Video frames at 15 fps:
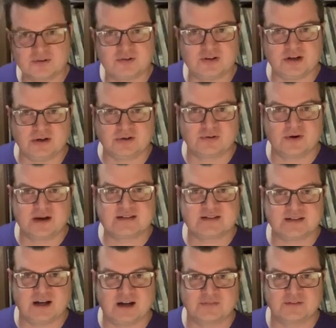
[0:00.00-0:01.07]
you know,
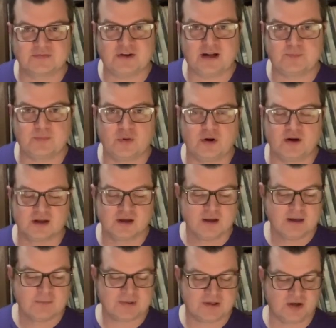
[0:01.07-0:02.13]
crazy off the fretboard,
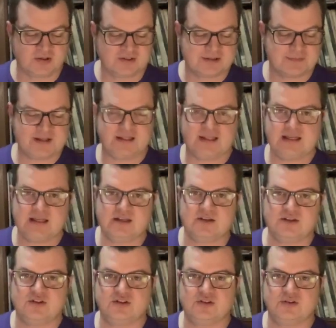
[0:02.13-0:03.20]
but ultimately
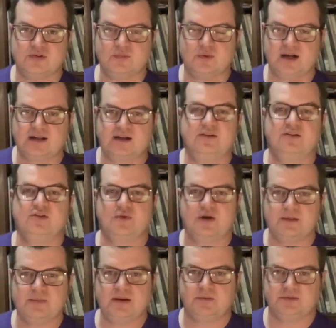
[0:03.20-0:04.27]
you want
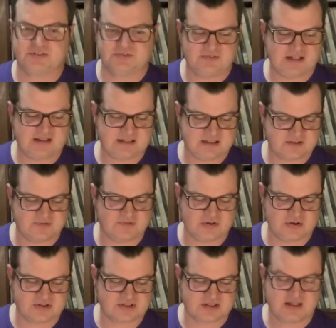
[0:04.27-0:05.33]
to be able to fret these
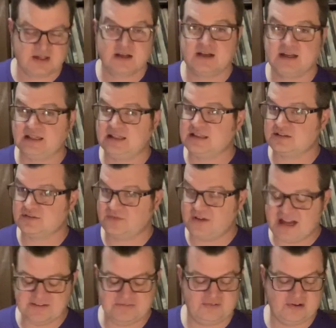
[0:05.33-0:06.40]
first at least
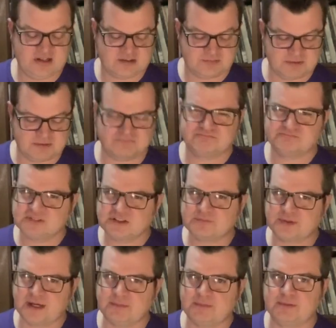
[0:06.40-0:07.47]
5 frets, but, you know,
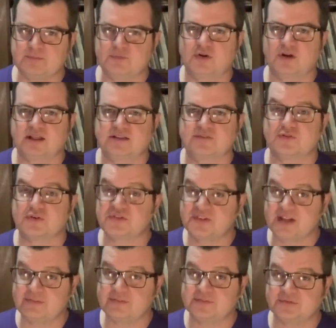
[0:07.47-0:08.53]
probably more like the first
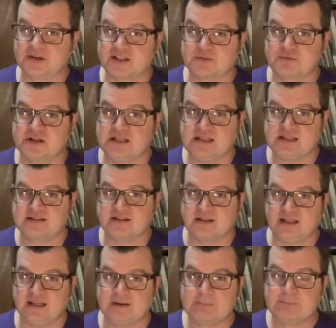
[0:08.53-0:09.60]
7 frets pretty
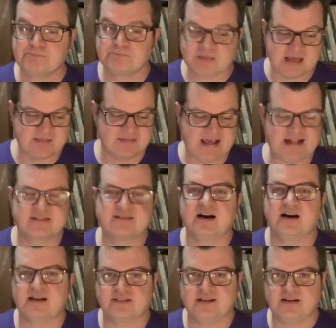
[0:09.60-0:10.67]
easily. And that's
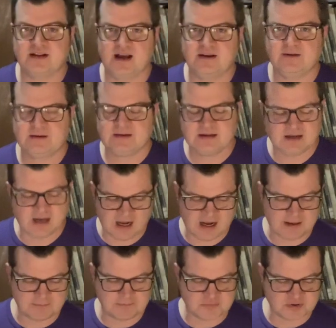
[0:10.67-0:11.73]
done at the nut.
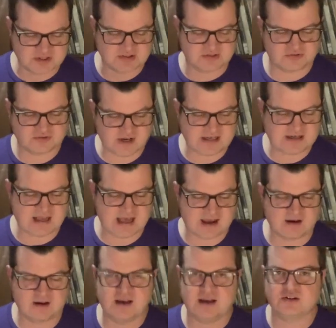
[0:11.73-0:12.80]
With a straight
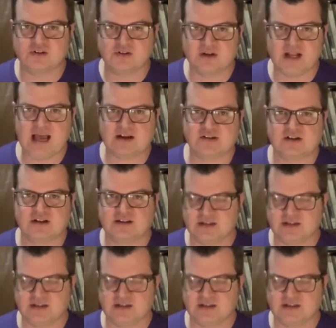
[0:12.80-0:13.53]
neck and good action at the